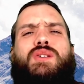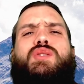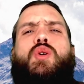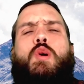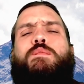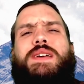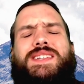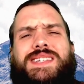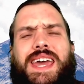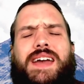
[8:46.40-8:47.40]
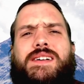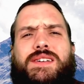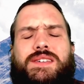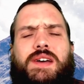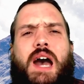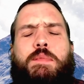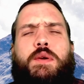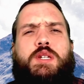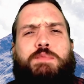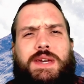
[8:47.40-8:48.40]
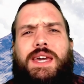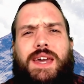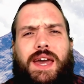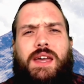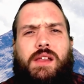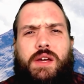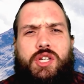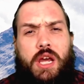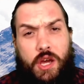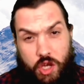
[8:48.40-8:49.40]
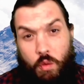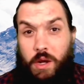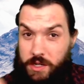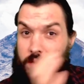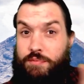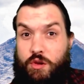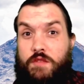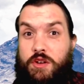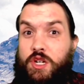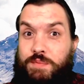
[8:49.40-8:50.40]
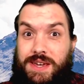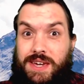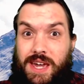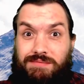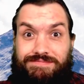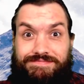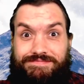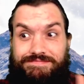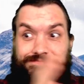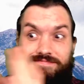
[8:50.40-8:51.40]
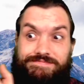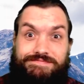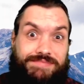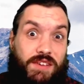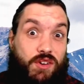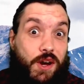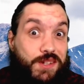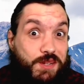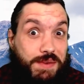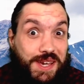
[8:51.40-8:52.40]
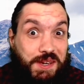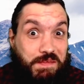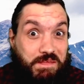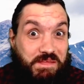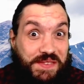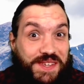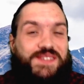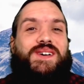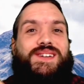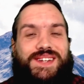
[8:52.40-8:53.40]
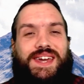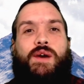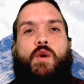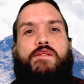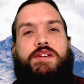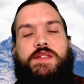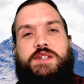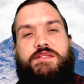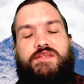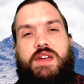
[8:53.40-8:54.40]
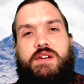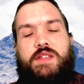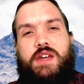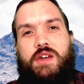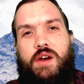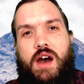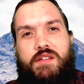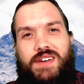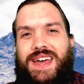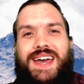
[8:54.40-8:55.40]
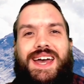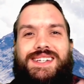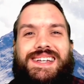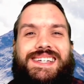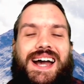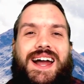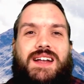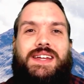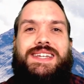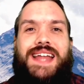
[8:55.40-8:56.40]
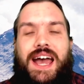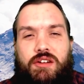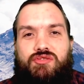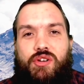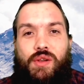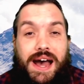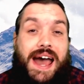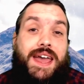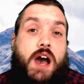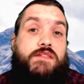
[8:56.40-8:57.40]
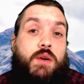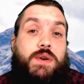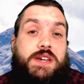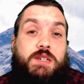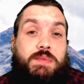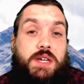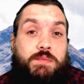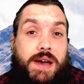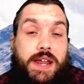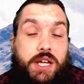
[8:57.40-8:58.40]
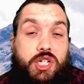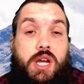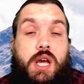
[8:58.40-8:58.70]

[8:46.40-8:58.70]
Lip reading: Don't be scared about speaking English. You want to improve your speaking? You've got to speak. You've got to get over this fear that you have. It's entirely natural. I have it when I speak Spanish,